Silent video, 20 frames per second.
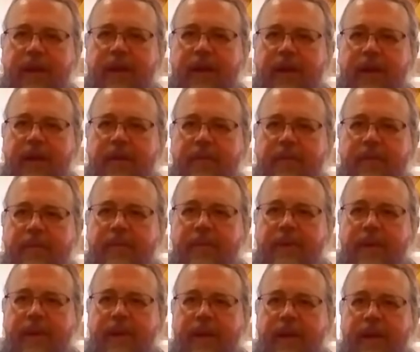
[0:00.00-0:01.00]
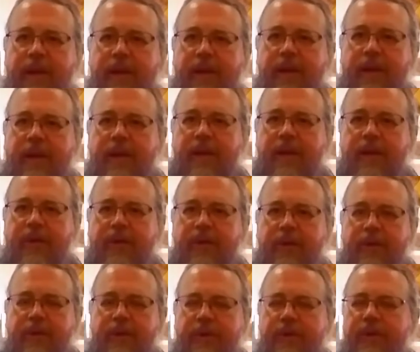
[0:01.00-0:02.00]
um,
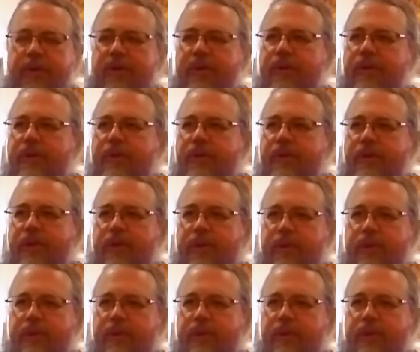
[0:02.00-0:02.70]
so this is this is a